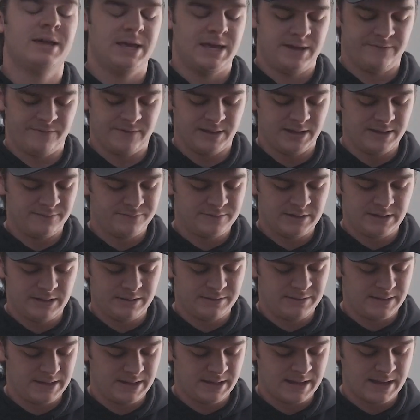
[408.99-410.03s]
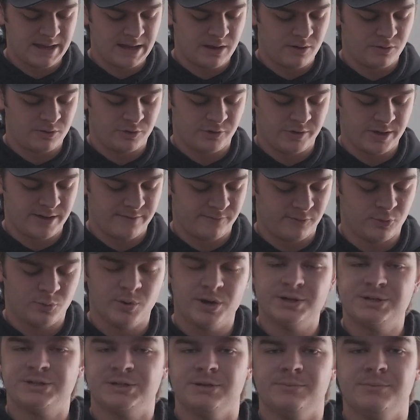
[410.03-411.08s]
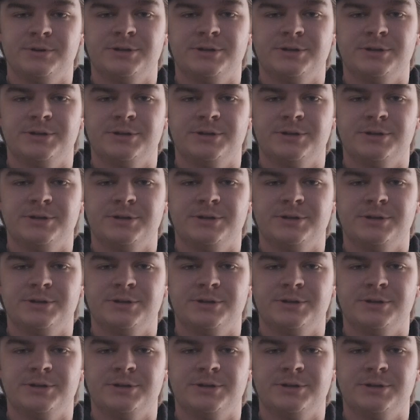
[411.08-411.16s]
If I left anything out or you have a question,